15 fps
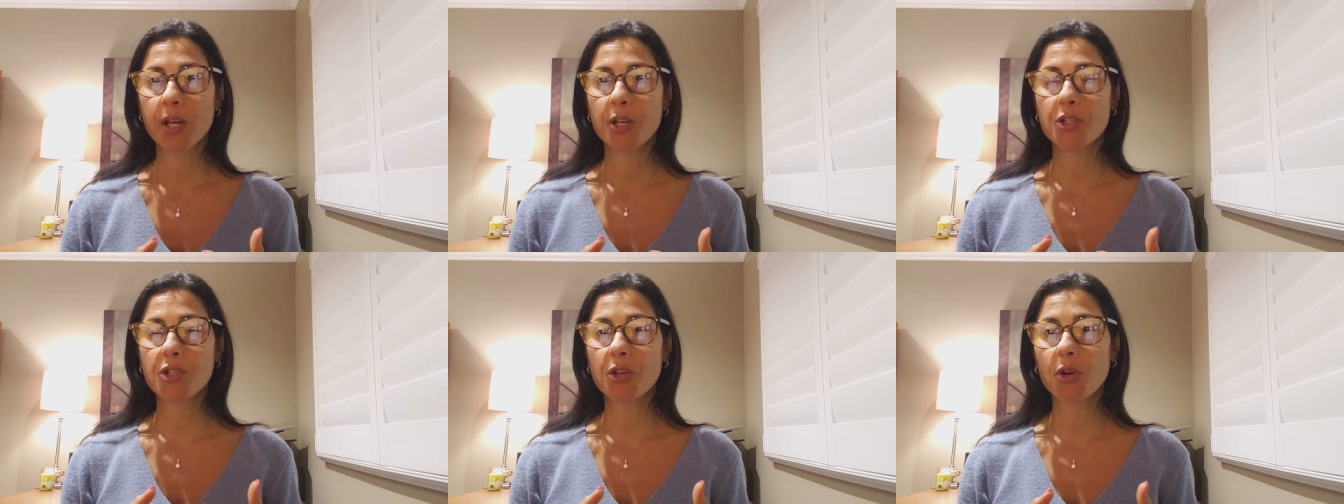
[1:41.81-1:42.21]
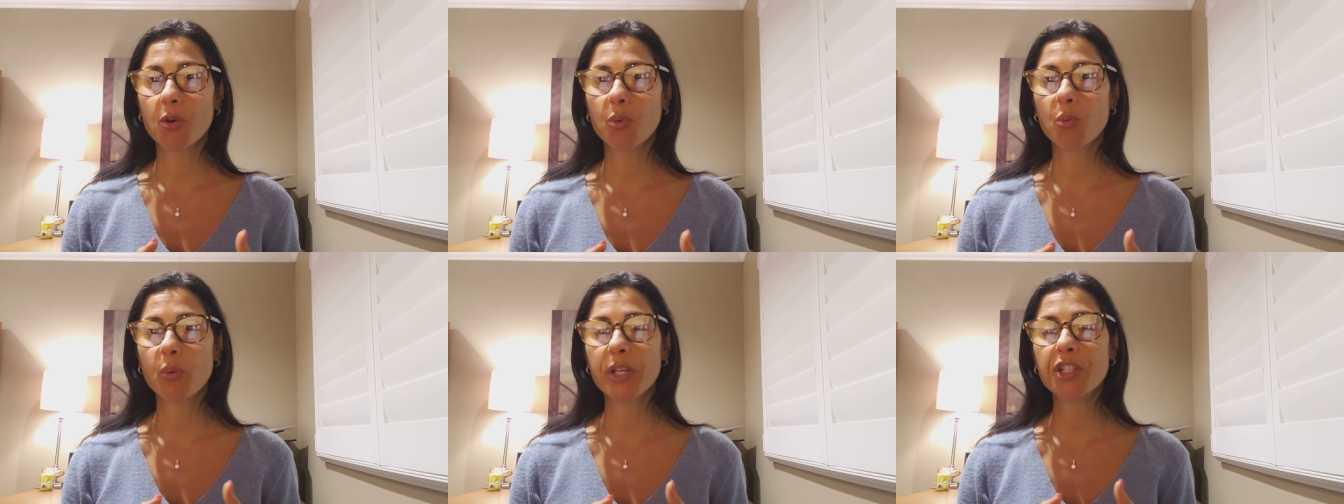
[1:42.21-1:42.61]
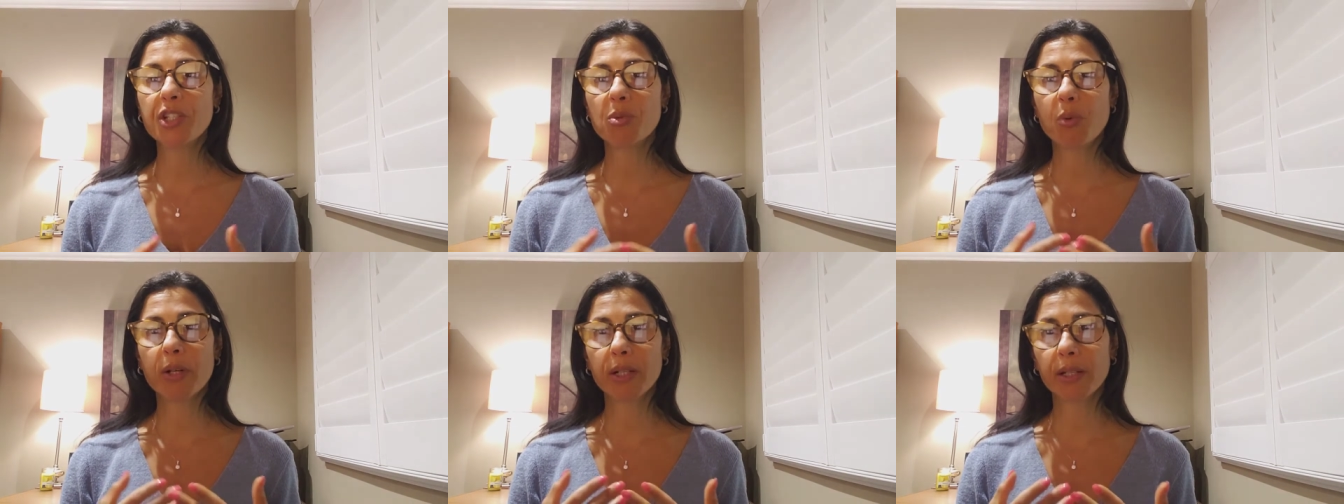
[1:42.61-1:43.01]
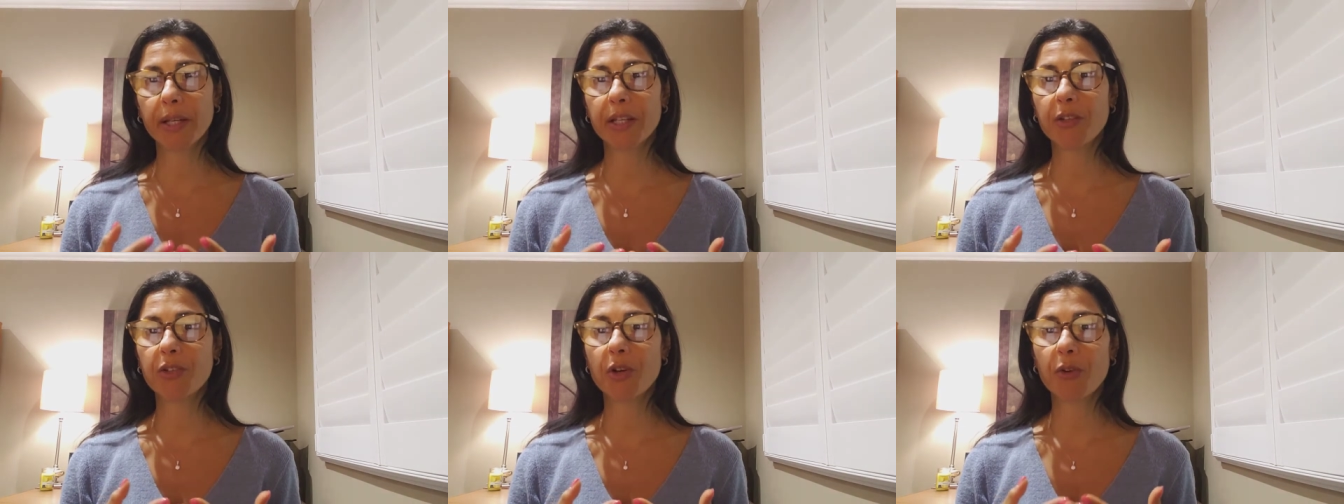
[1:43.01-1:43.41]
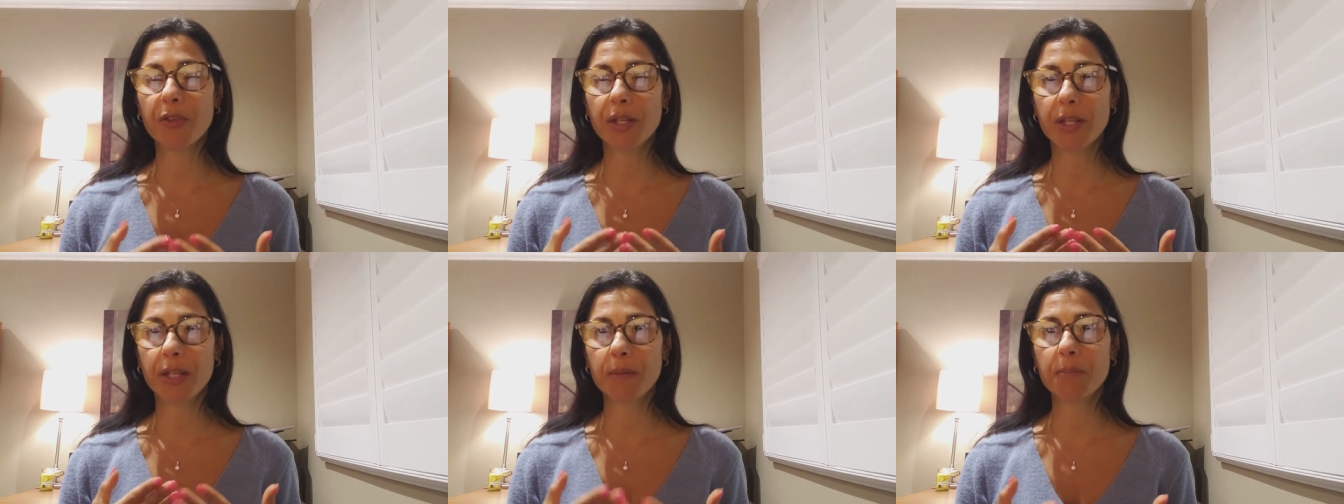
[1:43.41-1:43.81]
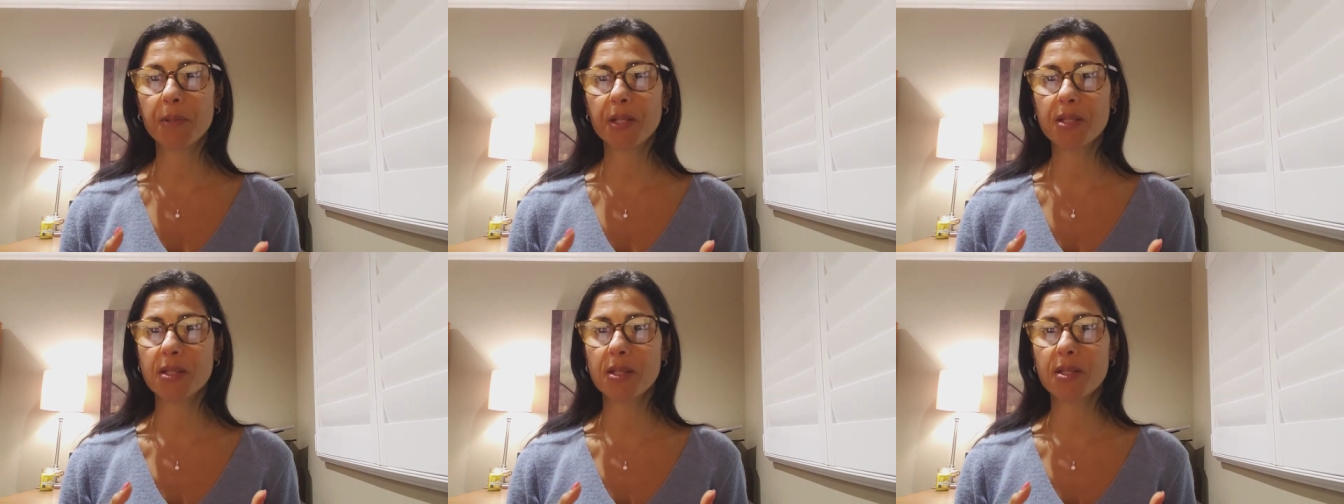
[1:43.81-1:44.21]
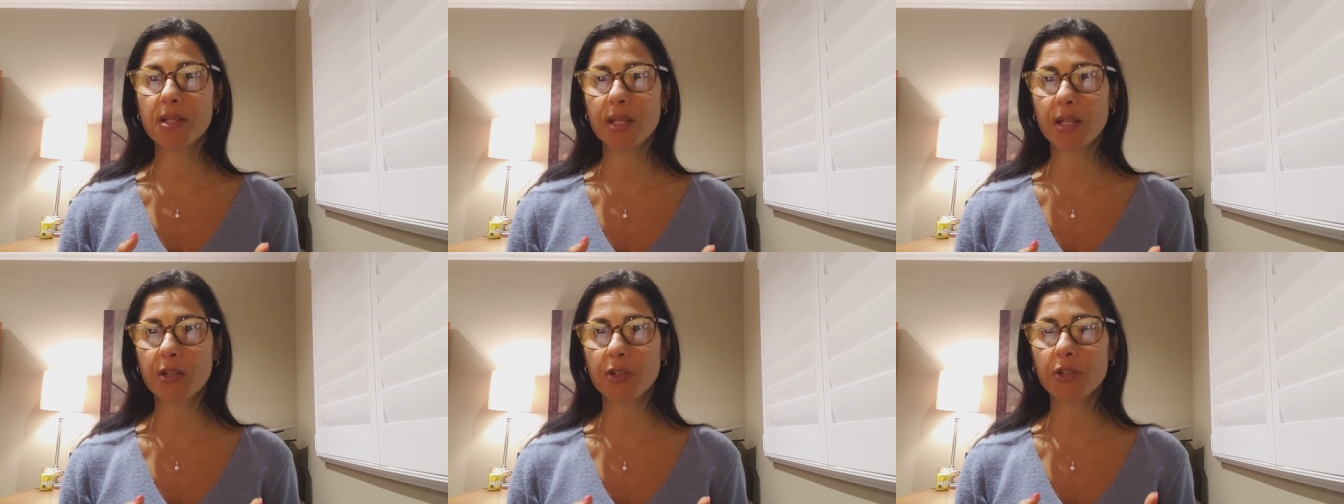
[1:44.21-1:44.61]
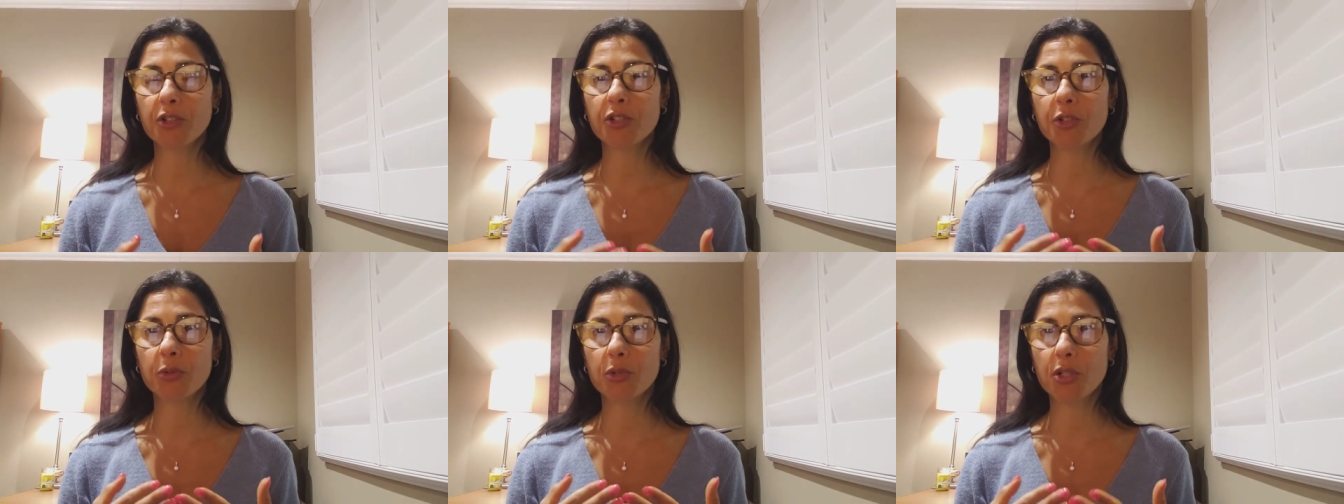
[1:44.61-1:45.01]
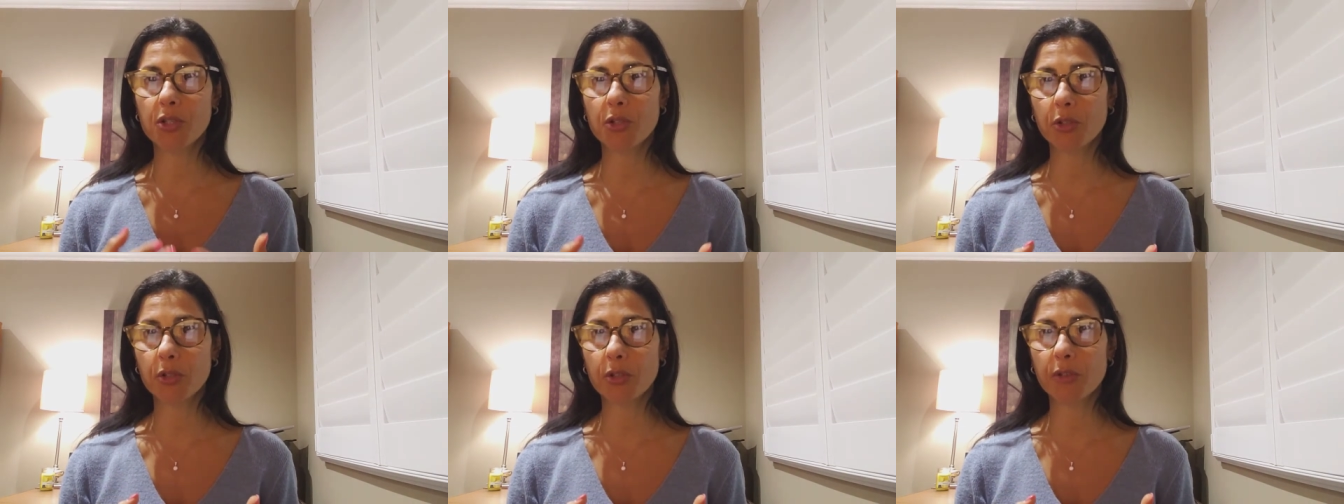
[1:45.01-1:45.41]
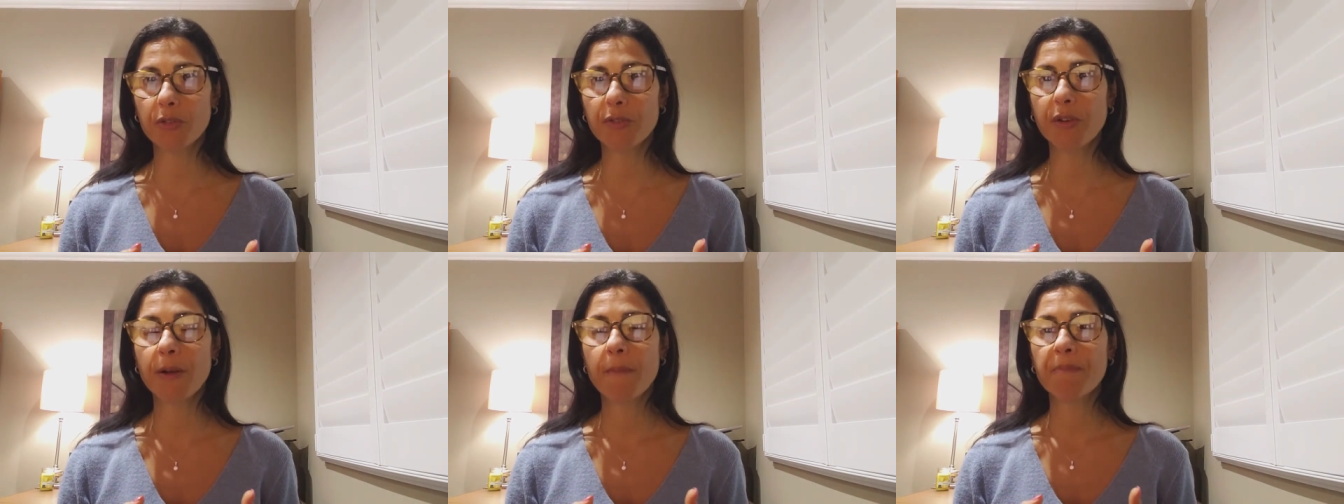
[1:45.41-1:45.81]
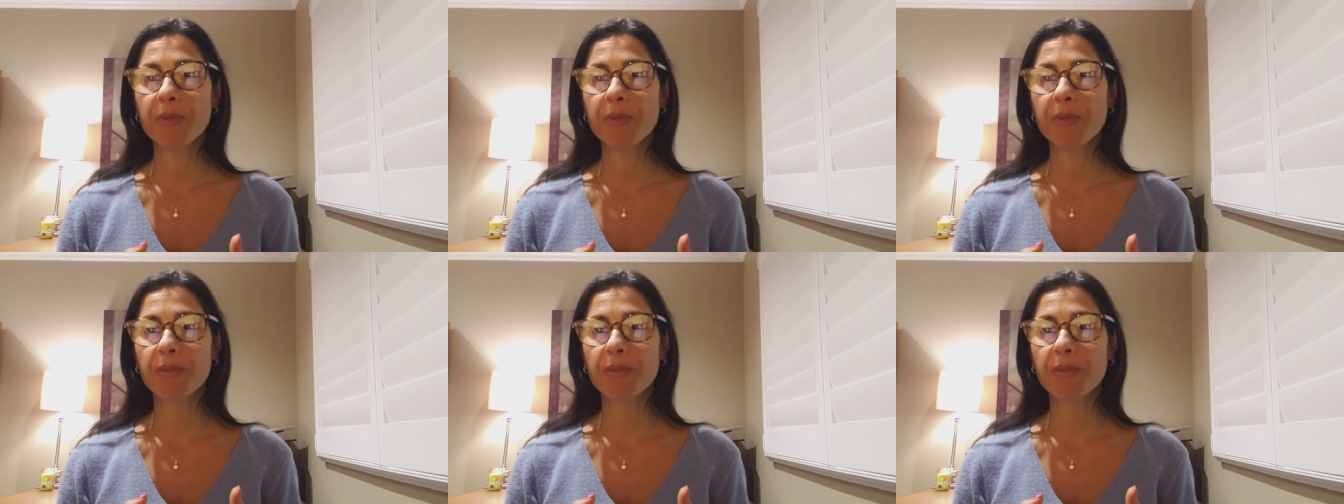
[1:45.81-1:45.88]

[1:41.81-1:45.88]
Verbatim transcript: So we just want to let you know that Impetus is here to serve.